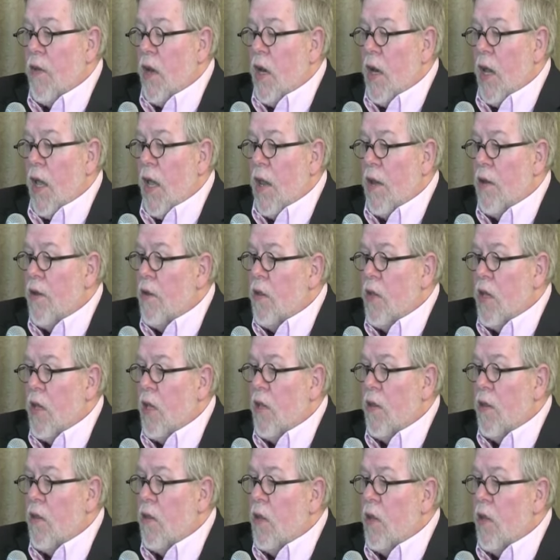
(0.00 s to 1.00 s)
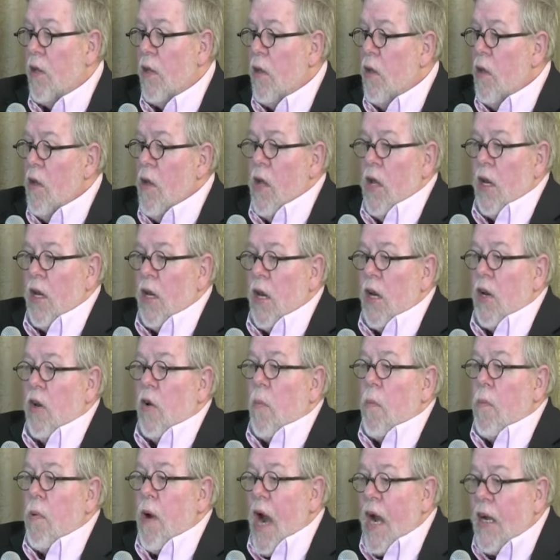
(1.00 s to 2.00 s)
And the
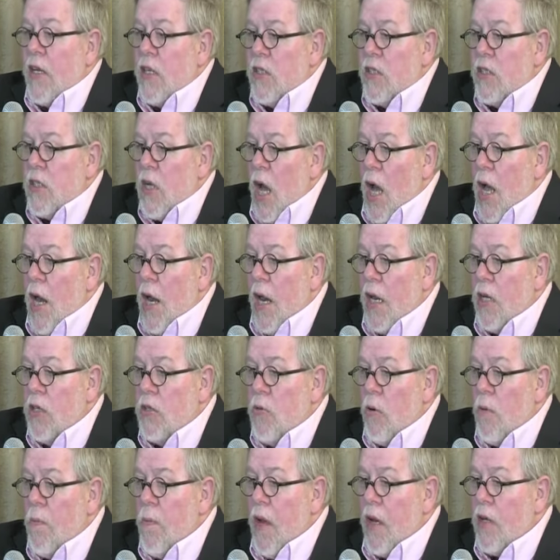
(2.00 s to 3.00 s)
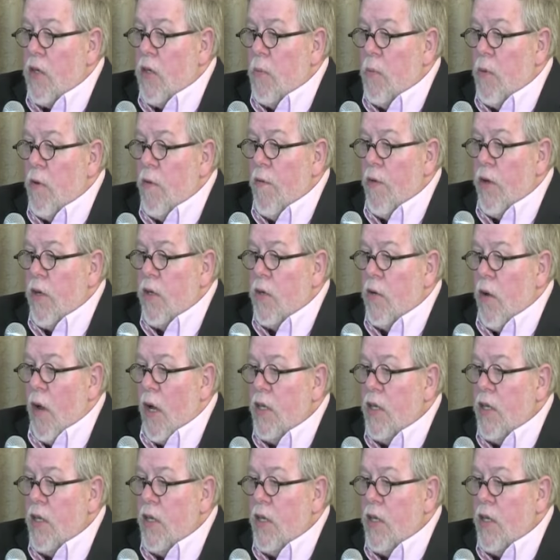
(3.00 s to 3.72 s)
clinical practice guidelines we're about to move into,